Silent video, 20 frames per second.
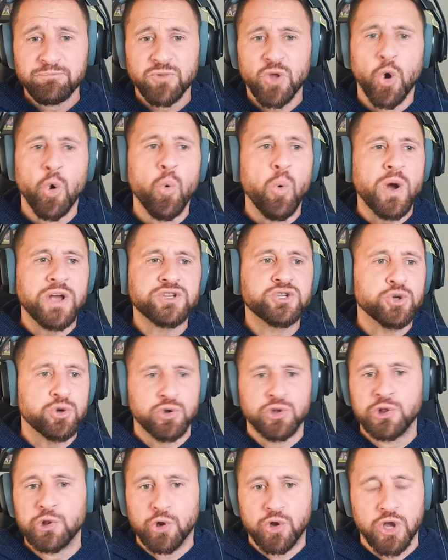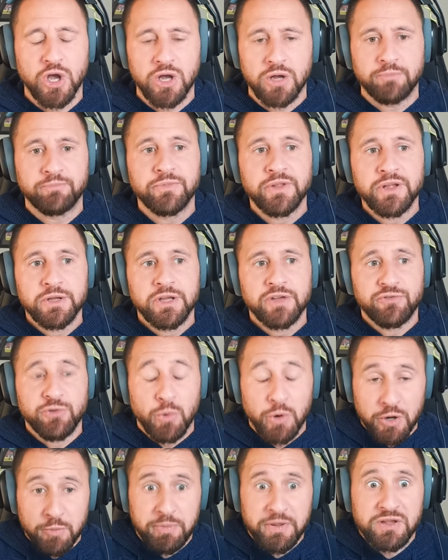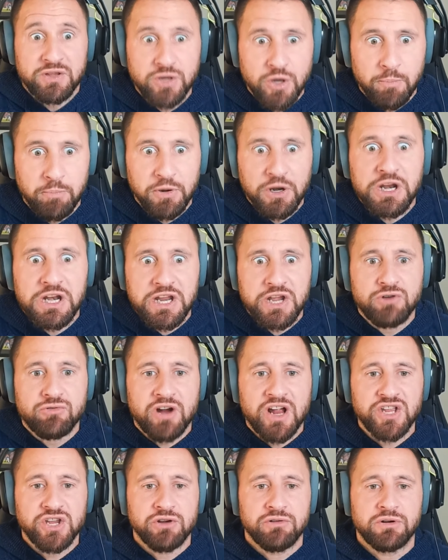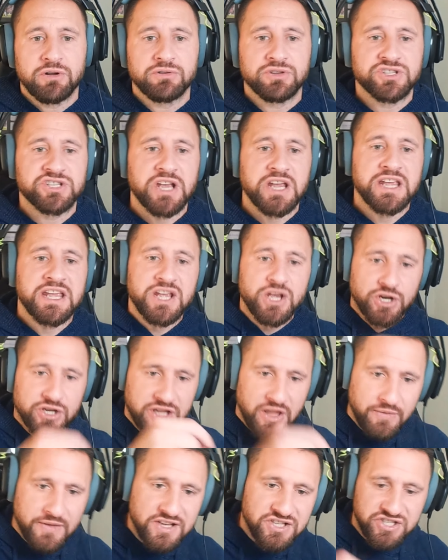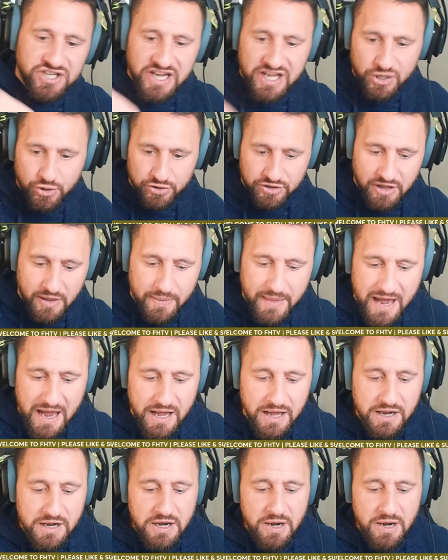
Always you can look at if you want to be completely granular and say he could have done this and he could have done that.